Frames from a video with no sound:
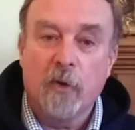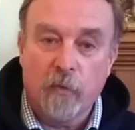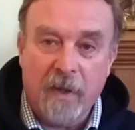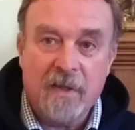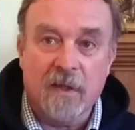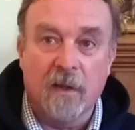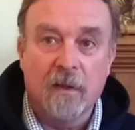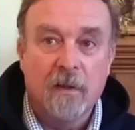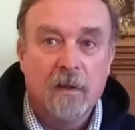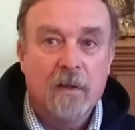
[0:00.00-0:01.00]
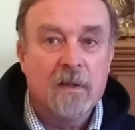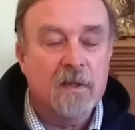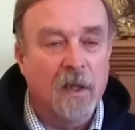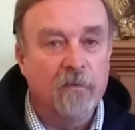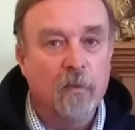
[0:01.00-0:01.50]
greater
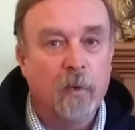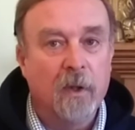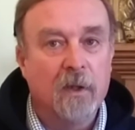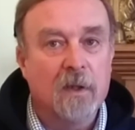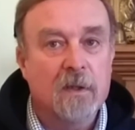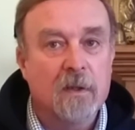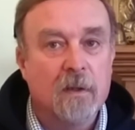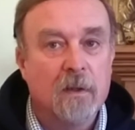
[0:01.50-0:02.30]
self-awareness.